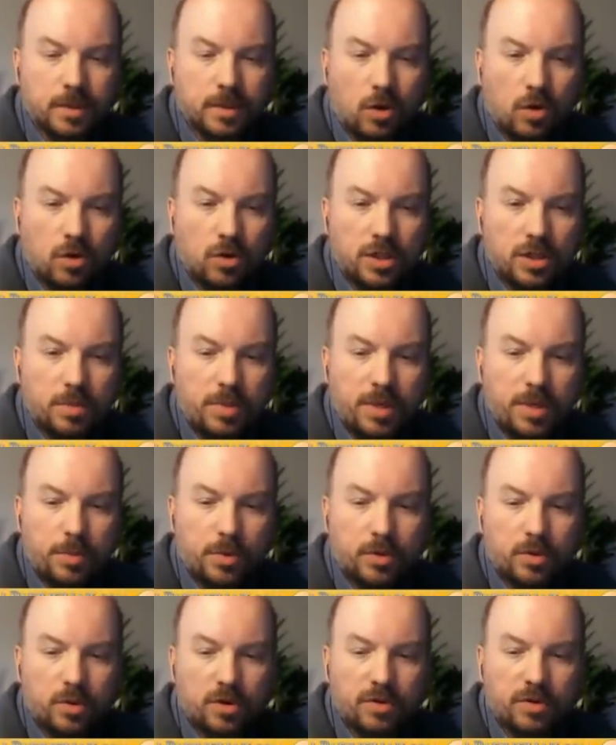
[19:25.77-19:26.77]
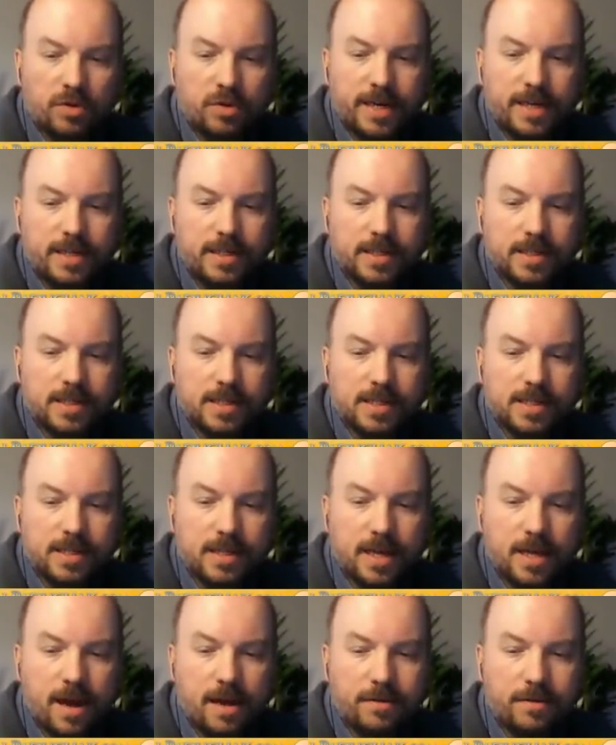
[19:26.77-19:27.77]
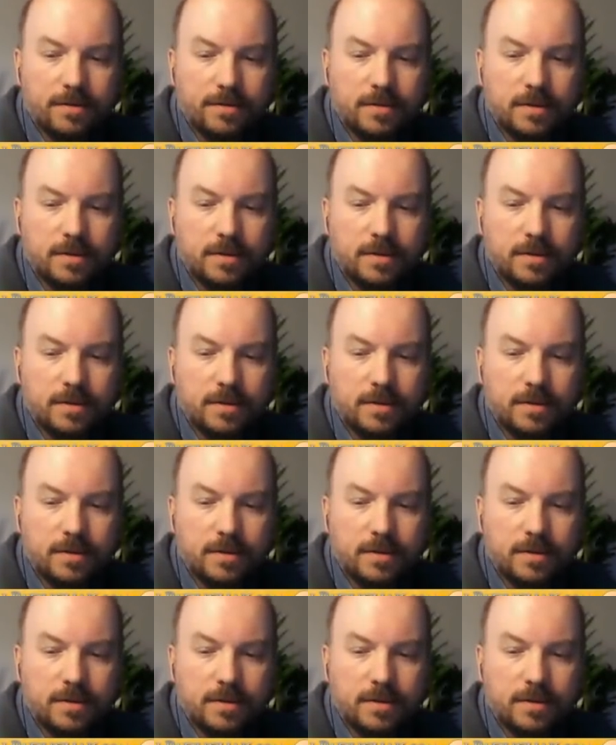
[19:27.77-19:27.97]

Only the people who are invited get to see that.